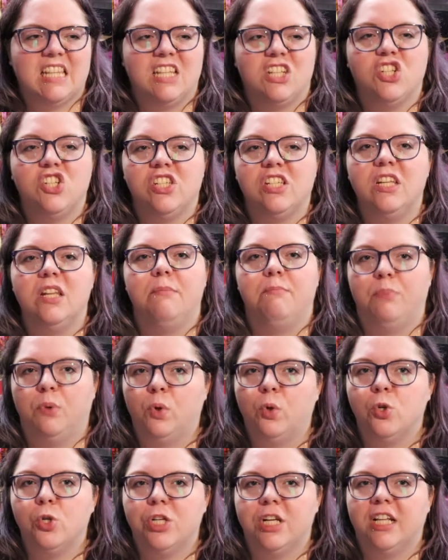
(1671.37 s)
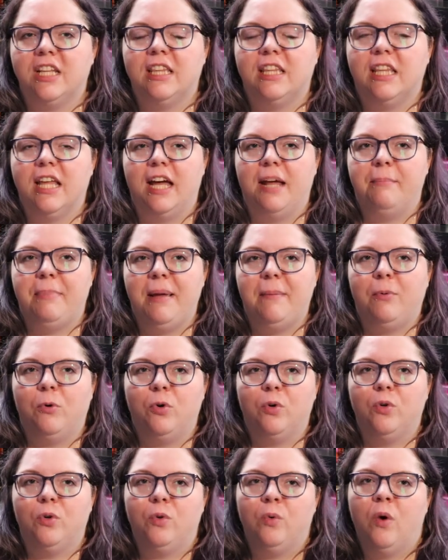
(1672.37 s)
just the bullshit that
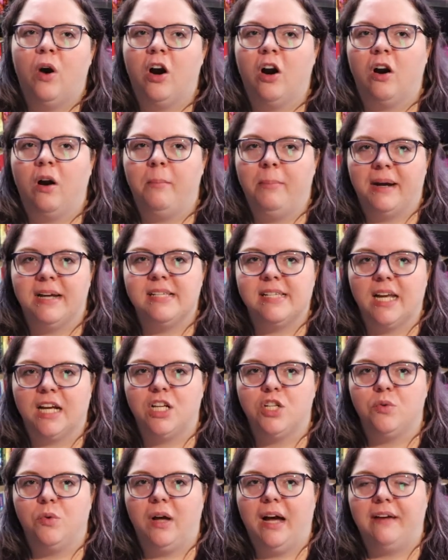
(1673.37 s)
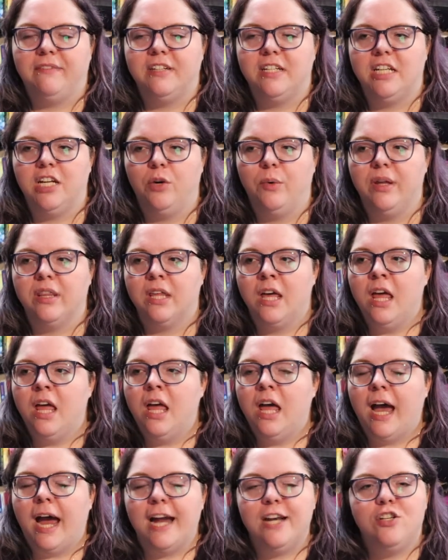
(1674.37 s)
people who are bisexual have to deal with.
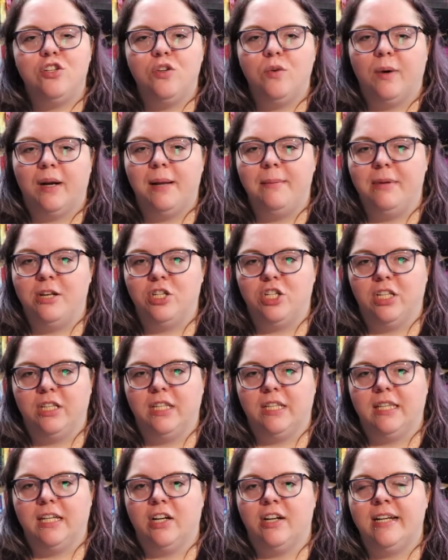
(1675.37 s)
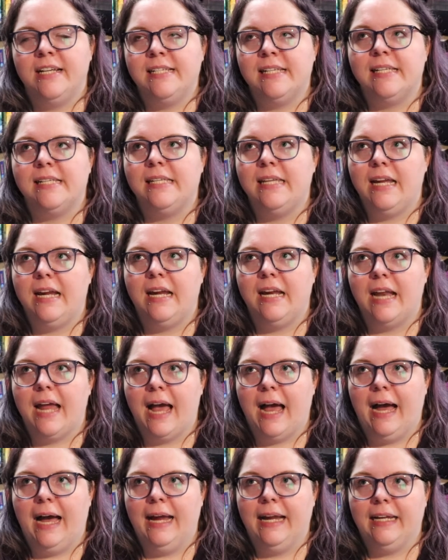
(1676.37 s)
I do want to mention that there is a scene
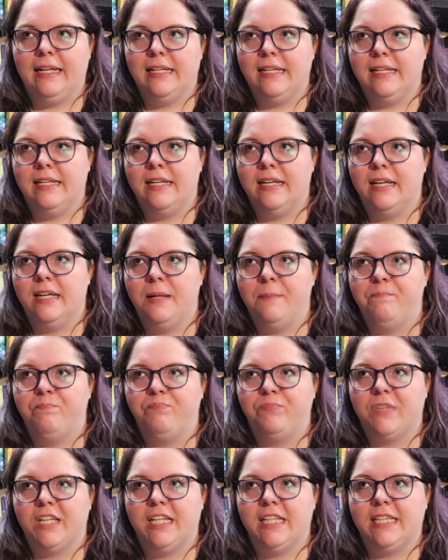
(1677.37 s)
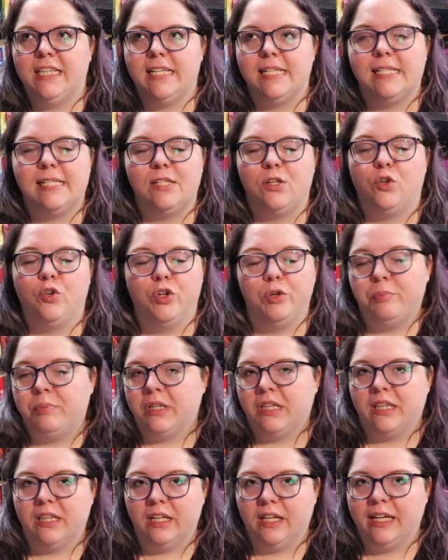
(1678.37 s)
in this group
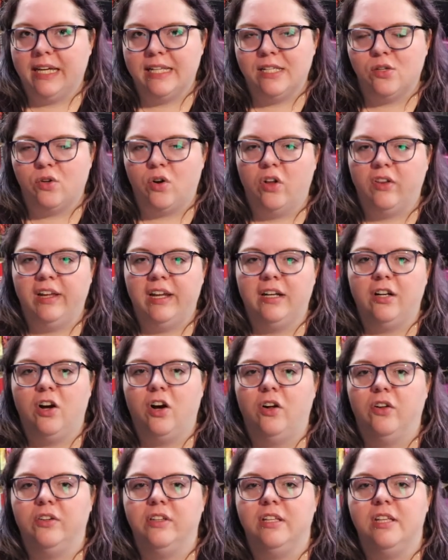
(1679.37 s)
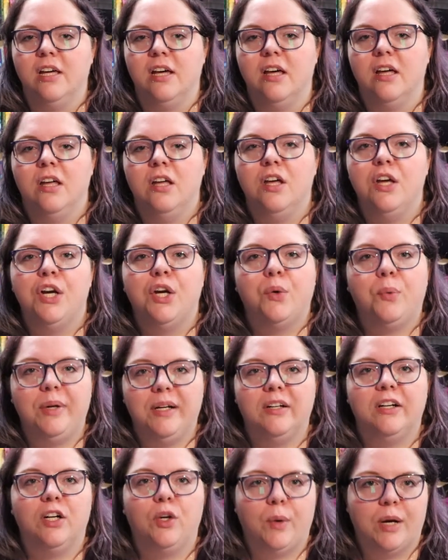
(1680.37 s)
that the kids are all in called the
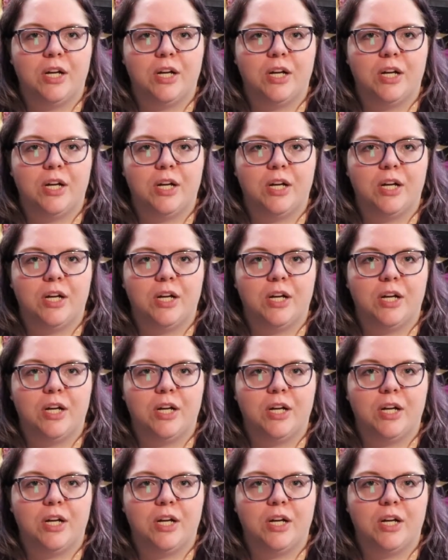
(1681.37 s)
Queer and